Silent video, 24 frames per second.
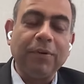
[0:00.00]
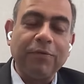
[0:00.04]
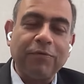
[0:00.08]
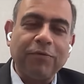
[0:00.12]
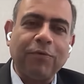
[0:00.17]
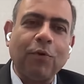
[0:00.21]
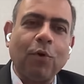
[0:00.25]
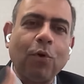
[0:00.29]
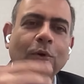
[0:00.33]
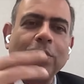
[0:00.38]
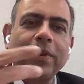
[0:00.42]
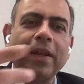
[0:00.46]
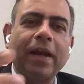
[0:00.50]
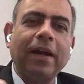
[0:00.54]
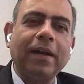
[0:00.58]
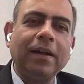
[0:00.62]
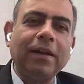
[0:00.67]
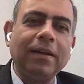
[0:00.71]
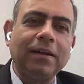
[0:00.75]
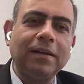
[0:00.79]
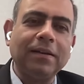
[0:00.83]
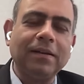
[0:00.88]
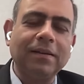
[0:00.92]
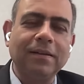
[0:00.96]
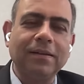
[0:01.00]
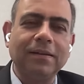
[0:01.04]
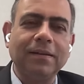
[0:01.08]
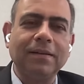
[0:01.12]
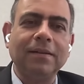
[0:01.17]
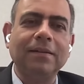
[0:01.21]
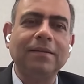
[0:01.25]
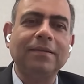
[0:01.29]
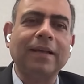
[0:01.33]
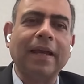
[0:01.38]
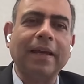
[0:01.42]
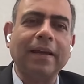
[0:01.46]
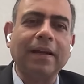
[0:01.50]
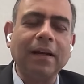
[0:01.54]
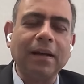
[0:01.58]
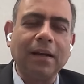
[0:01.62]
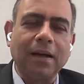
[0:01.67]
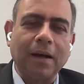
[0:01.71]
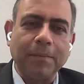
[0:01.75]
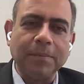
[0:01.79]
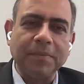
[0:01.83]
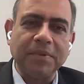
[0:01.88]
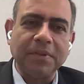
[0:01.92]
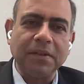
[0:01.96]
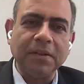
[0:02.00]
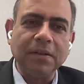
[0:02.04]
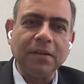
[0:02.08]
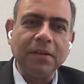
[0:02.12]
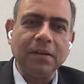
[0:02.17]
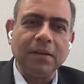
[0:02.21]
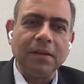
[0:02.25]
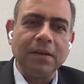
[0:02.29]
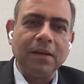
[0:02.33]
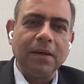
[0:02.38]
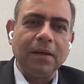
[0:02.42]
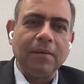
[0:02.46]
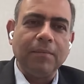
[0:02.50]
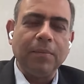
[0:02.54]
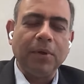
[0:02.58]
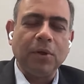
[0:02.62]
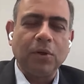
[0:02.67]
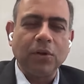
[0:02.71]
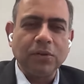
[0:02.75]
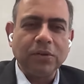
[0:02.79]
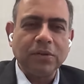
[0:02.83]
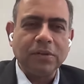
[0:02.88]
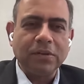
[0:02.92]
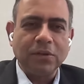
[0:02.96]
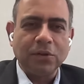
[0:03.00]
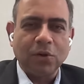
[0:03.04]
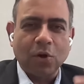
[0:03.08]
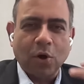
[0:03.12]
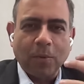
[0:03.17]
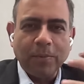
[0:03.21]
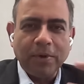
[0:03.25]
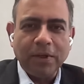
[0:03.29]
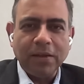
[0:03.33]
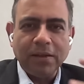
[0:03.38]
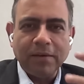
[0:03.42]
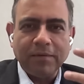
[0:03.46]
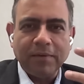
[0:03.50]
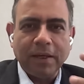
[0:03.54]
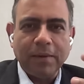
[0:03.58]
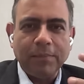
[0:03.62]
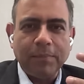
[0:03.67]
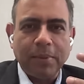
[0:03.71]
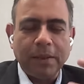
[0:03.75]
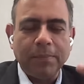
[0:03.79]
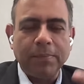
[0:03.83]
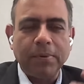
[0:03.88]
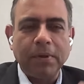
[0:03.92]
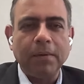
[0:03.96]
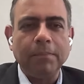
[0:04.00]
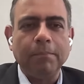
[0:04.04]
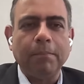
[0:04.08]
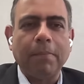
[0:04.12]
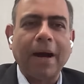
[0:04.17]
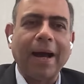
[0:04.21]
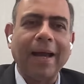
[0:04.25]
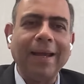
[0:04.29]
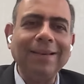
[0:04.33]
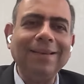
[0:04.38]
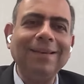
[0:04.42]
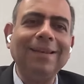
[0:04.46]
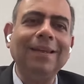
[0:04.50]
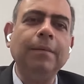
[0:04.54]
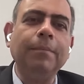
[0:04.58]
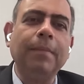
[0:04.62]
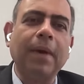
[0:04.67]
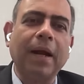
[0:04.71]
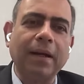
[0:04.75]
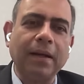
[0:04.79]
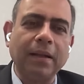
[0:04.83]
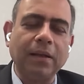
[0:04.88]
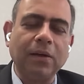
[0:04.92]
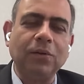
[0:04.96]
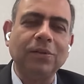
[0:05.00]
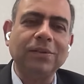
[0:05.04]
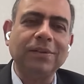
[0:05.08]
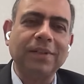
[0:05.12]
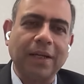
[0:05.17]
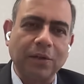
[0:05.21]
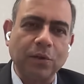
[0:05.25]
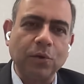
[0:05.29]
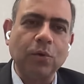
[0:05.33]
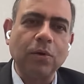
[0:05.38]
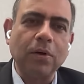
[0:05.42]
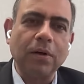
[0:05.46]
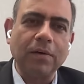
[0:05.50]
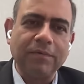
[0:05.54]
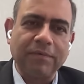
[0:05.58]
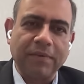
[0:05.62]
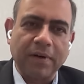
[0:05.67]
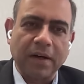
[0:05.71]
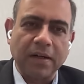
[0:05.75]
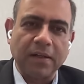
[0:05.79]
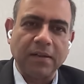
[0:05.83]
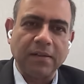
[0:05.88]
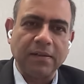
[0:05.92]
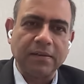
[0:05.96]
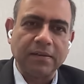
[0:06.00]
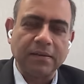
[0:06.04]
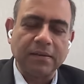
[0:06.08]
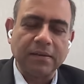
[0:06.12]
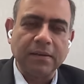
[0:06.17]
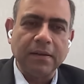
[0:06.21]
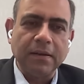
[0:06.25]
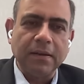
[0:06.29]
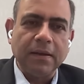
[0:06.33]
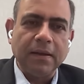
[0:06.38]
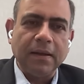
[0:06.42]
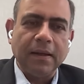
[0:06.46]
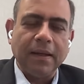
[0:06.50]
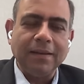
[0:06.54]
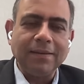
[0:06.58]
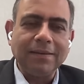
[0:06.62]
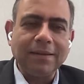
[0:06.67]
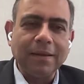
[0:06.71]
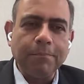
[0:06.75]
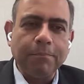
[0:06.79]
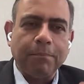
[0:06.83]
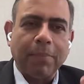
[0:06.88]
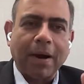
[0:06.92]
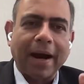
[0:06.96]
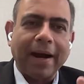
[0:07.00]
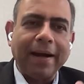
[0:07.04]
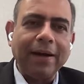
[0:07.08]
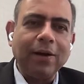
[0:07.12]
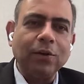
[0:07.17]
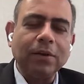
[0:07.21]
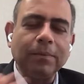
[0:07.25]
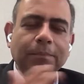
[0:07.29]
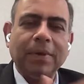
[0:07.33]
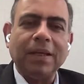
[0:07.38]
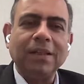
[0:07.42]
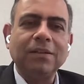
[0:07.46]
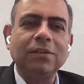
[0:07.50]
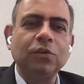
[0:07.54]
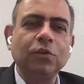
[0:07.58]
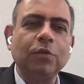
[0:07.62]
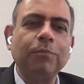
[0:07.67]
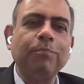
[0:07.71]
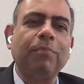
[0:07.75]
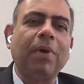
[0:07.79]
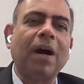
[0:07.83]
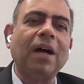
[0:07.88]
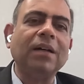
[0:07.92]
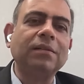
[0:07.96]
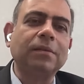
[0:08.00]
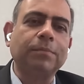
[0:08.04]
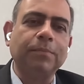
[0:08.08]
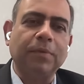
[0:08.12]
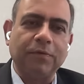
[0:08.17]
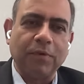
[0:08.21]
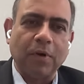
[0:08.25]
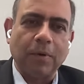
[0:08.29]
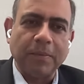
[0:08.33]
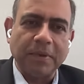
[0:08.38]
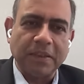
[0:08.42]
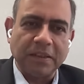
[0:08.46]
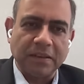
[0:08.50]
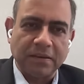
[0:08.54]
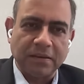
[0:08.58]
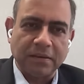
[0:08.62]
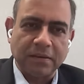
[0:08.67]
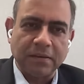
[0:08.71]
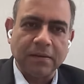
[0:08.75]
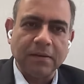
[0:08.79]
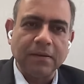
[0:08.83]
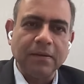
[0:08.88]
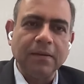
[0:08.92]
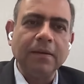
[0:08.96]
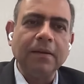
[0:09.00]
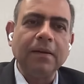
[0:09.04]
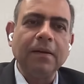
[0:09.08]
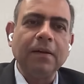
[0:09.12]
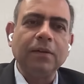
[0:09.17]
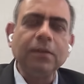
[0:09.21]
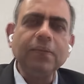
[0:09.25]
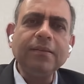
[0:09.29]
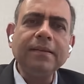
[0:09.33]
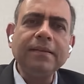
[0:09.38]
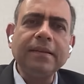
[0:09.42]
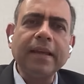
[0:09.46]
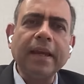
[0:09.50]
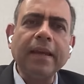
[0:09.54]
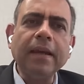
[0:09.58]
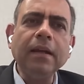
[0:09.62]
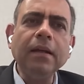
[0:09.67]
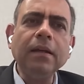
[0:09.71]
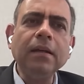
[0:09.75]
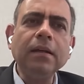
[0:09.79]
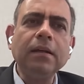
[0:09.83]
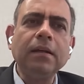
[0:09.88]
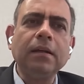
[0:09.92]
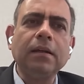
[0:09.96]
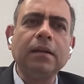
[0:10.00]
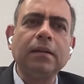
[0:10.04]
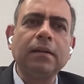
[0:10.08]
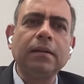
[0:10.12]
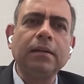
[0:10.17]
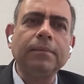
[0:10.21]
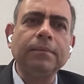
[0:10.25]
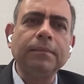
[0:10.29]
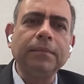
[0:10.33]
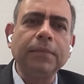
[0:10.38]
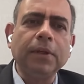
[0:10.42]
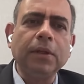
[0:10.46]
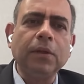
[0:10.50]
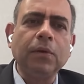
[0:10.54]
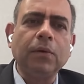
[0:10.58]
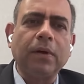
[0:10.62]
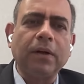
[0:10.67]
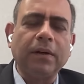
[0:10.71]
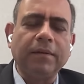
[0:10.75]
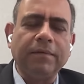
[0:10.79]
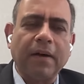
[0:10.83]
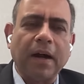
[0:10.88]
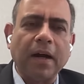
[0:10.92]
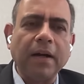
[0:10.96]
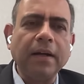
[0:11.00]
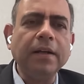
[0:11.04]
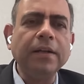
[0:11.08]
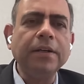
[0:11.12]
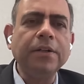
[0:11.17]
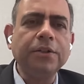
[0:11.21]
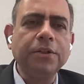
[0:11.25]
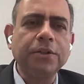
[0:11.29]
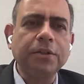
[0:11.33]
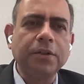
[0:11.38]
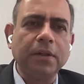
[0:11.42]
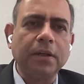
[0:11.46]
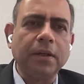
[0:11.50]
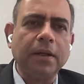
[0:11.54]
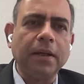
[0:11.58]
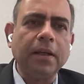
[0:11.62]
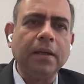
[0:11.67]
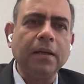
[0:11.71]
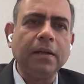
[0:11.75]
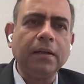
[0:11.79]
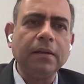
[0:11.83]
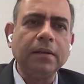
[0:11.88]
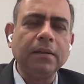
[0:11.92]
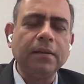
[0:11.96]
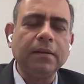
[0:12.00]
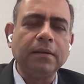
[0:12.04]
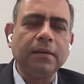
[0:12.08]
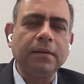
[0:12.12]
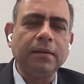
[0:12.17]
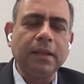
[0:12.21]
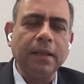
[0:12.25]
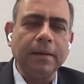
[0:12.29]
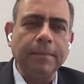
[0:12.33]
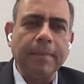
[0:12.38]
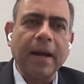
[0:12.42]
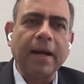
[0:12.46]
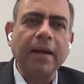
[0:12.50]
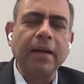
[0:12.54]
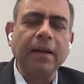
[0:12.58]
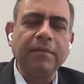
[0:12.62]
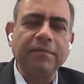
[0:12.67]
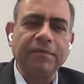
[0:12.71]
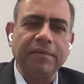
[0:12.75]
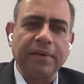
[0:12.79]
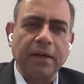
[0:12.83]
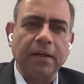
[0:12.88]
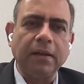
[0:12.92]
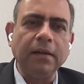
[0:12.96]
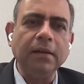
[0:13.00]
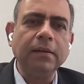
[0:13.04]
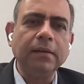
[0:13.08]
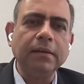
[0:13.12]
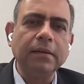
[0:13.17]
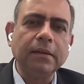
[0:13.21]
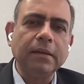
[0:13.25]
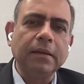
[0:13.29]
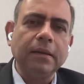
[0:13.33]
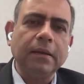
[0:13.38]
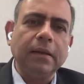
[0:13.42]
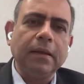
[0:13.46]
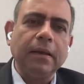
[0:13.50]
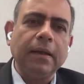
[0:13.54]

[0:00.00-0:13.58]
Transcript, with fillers: before that cycle comes in, because normally the way people buy thematic or sectoral funds is they buy it on the basis of past performance. The second, uh, you know, advantage in a thematic fund